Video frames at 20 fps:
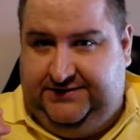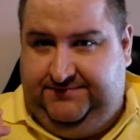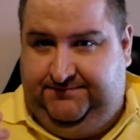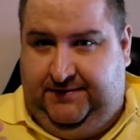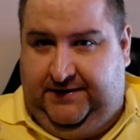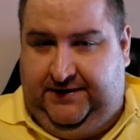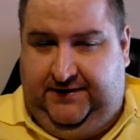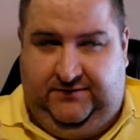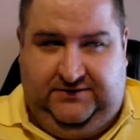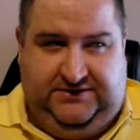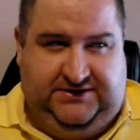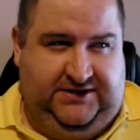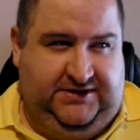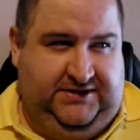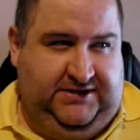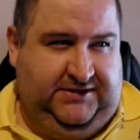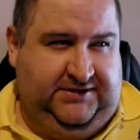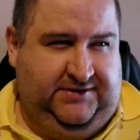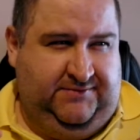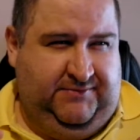but I also
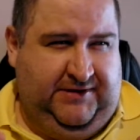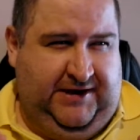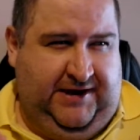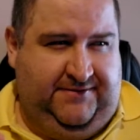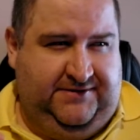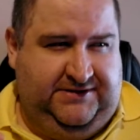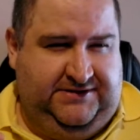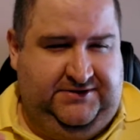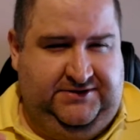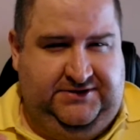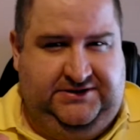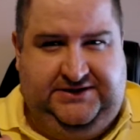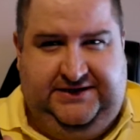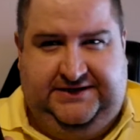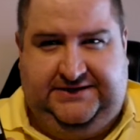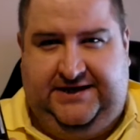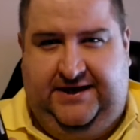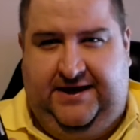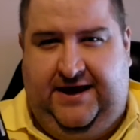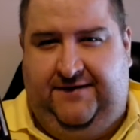think that my other two sticks
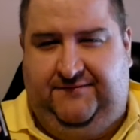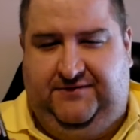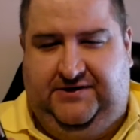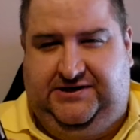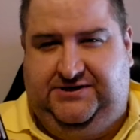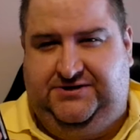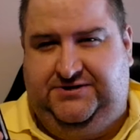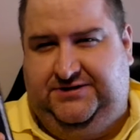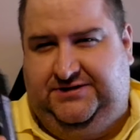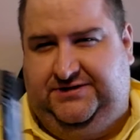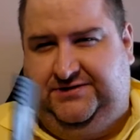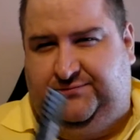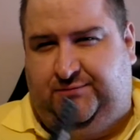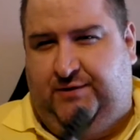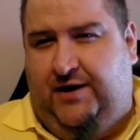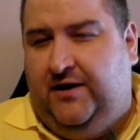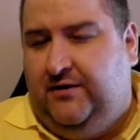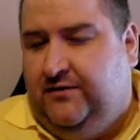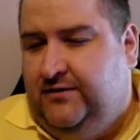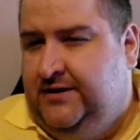are having issues as
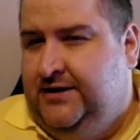well,